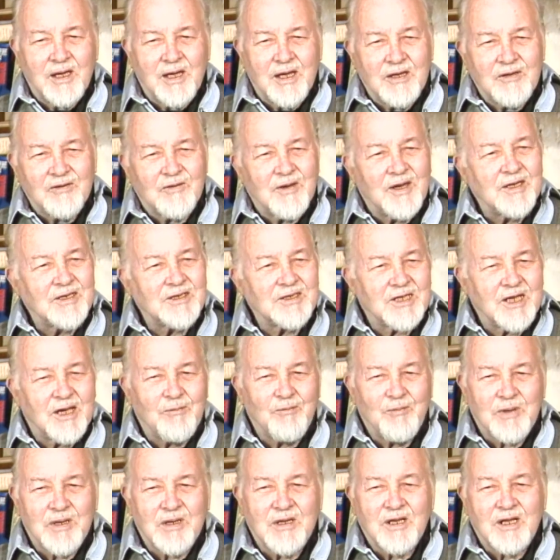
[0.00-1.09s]
He dressed
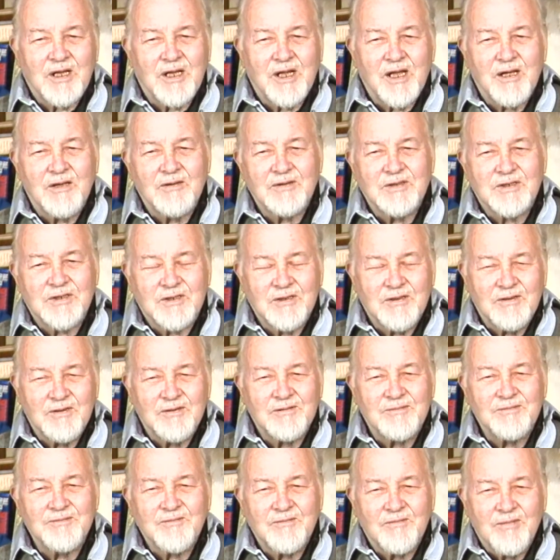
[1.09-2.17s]
up in a clown
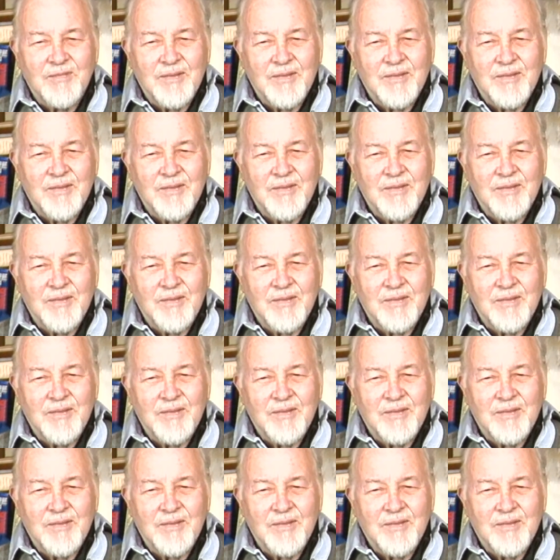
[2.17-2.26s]
suit,